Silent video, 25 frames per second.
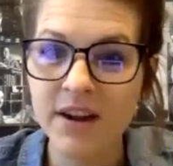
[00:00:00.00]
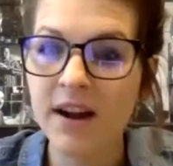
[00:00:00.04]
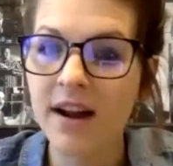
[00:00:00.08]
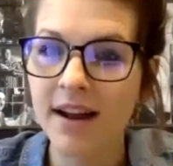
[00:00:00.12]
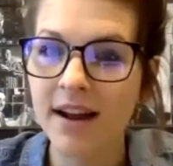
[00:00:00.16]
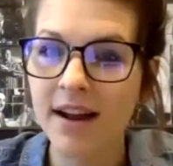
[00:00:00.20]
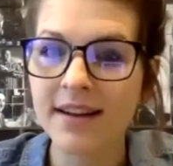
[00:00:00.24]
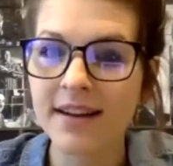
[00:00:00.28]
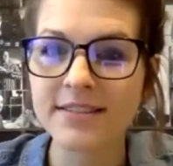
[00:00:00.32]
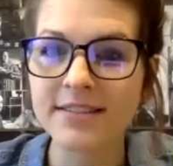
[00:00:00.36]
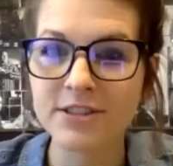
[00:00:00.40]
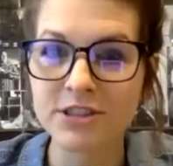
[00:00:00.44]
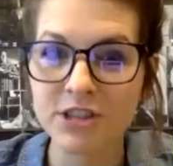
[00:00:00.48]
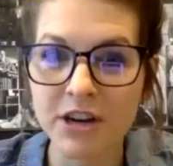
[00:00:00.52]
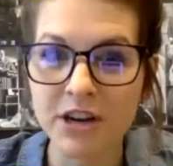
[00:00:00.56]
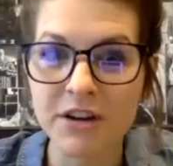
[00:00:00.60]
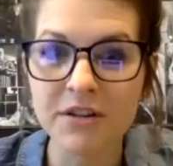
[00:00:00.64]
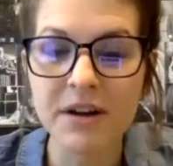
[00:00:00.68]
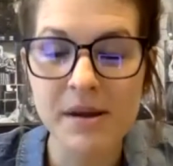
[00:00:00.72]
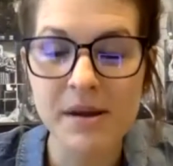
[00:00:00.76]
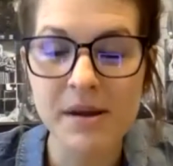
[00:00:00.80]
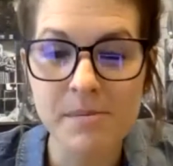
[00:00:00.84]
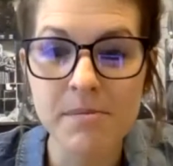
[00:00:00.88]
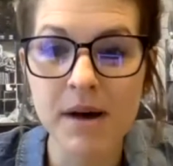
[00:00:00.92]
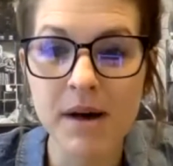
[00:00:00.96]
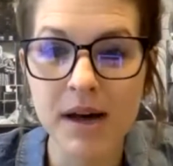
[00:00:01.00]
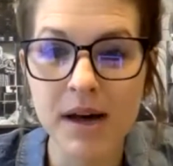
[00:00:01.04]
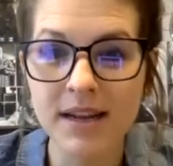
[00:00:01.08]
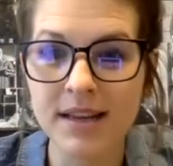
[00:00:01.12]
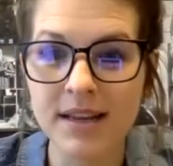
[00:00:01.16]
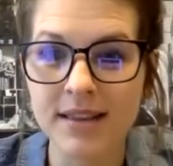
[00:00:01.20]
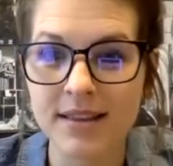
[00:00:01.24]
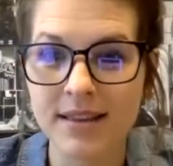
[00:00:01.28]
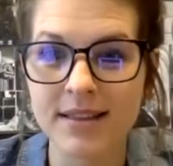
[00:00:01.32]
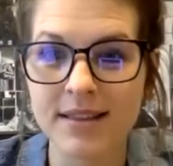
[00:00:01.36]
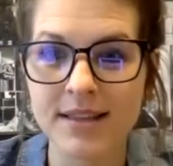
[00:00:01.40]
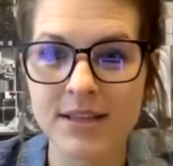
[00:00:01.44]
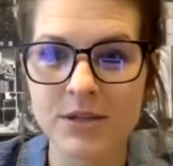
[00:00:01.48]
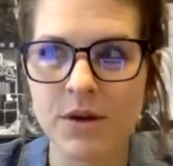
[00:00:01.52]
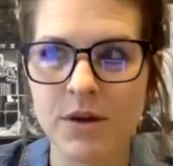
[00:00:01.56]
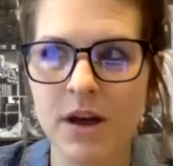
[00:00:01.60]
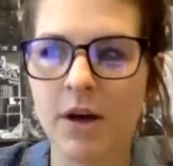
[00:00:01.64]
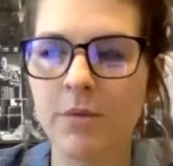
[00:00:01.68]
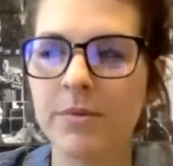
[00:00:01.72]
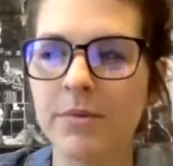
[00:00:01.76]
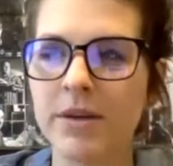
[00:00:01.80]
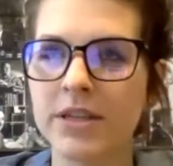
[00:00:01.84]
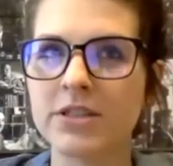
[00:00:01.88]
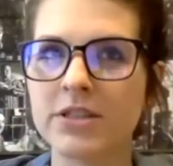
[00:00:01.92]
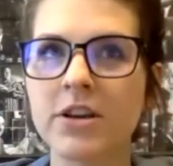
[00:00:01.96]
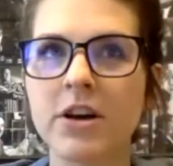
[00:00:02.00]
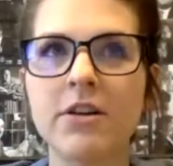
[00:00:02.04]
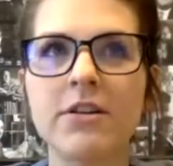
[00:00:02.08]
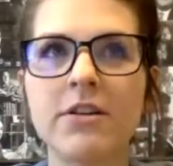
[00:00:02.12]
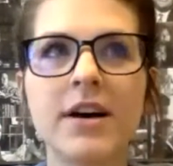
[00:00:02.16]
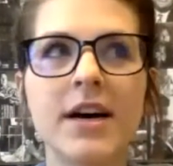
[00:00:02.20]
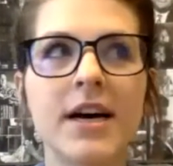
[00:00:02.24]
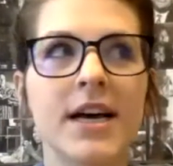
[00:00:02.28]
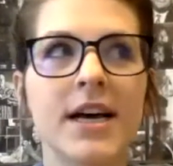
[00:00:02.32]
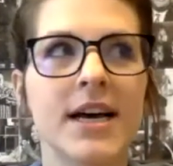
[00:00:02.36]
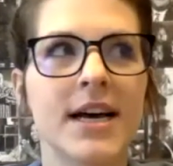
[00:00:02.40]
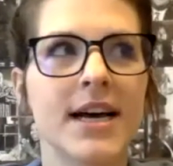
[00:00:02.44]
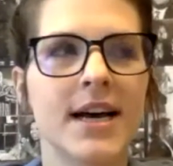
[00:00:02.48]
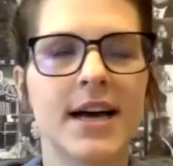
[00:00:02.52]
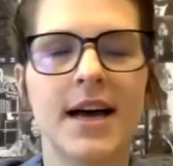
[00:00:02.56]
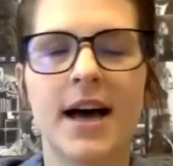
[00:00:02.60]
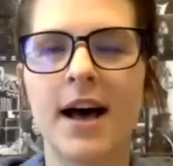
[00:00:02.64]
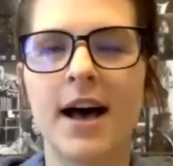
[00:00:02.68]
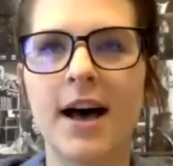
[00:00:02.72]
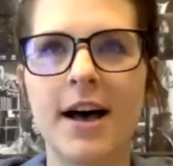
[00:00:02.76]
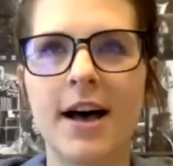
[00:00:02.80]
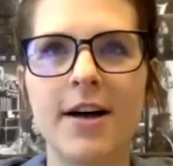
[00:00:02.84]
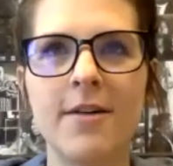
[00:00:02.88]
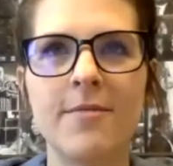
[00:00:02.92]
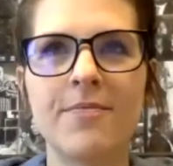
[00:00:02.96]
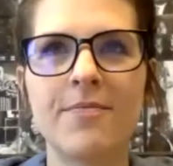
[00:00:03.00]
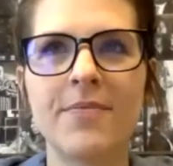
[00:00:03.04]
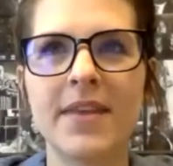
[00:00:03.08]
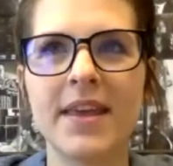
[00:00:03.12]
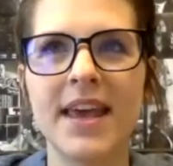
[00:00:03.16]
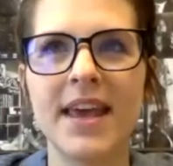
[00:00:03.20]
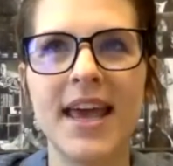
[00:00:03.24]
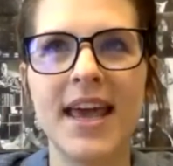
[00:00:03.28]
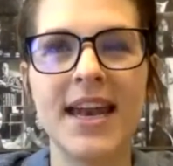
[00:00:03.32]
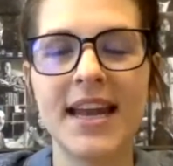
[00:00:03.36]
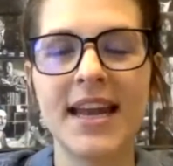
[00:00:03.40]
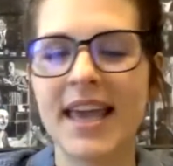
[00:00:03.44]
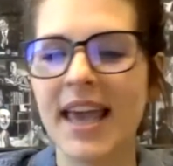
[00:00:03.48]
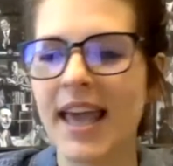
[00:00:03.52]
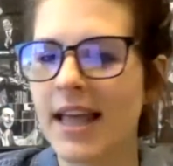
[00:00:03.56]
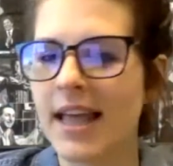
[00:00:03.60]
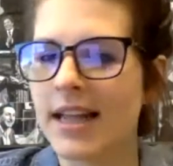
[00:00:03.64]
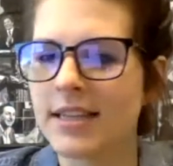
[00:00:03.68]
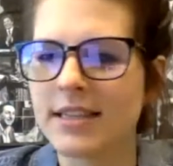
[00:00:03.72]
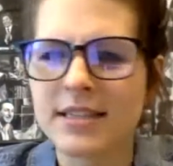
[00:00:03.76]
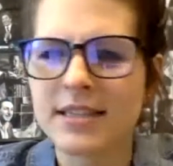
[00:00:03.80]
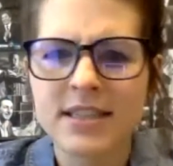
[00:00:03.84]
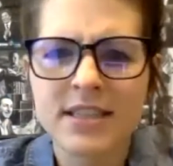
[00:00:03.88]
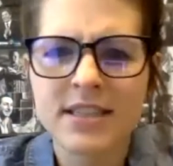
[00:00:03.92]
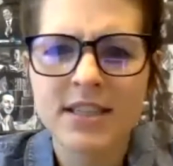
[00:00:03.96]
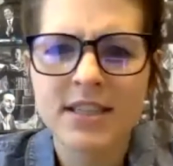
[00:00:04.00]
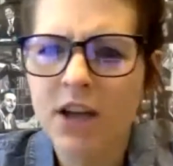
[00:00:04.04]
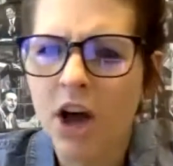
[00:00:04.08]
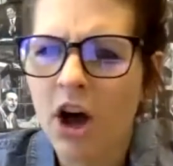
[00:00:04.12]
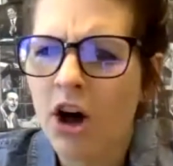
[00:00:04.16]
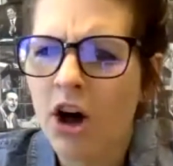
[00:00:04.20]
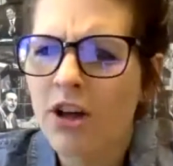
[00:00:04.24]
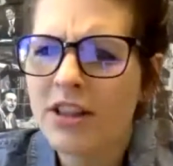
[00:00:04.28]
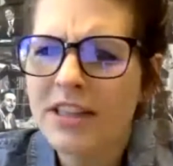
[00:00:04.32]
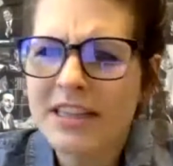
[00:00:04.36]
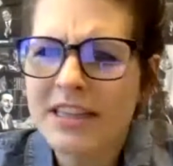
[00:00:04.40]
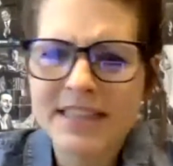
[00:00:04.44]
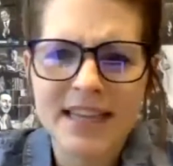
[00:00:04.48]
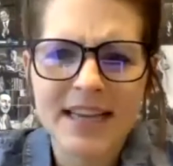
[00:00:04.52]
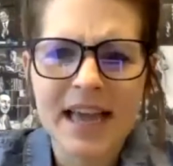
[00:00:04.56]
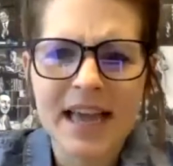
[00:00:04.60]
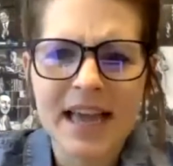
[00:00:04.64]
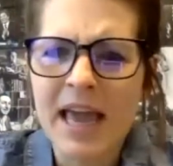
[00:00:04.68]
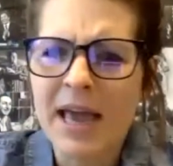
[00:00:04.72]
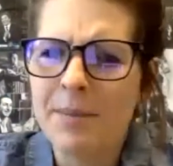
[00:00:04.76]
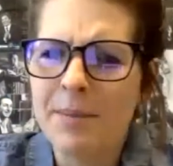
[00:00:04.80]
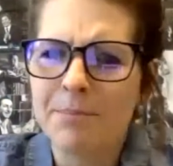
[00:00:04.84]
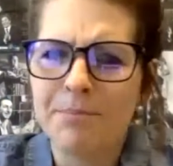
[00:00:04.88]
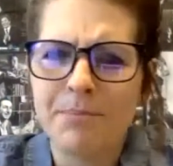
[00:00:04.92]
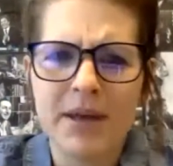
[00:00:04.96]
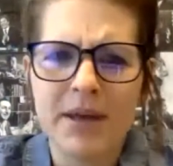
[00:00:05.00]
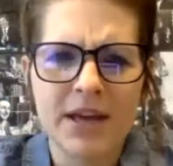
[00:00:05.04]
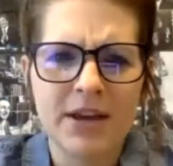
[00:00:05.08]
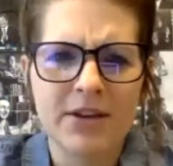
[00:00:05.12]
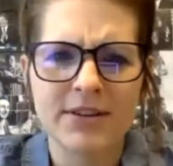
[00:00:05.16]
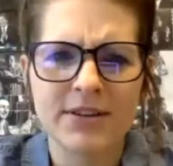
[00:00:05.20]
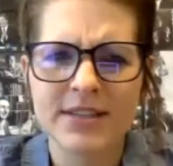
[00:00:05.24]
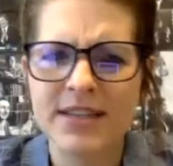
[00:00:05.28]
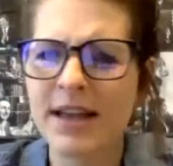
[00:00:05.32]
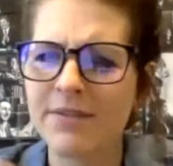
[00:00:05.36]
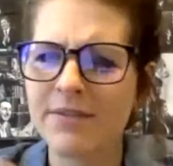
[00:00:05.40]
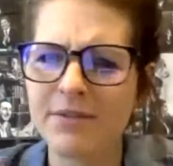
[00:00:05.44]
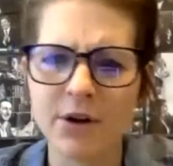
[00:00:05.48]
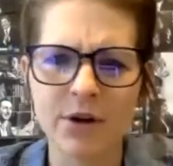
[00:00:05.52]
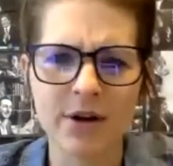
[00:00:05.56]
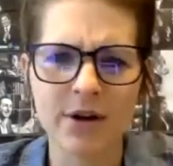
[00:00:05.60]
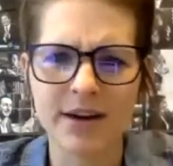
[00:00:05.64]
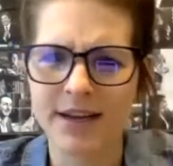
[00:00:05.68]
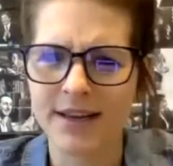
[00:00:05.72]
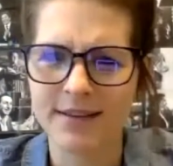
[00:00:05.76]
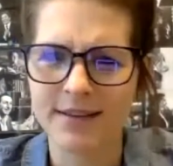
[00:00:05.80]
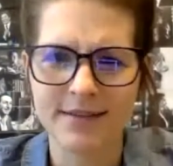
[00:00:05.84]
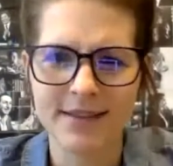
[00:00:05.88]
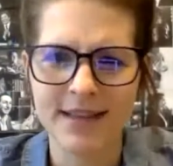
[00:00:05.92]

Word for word: out how to generate money, then this will help me. So um and again, all these like ambiguous, I have no idea.